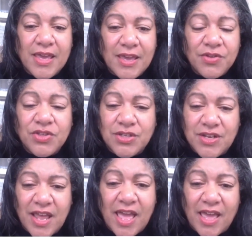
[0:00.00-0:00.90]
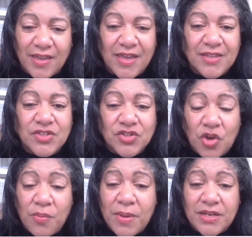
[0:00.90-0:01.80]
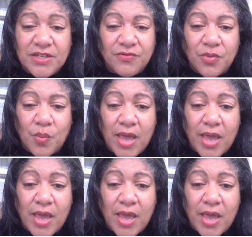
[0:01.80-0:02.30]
even today in so many different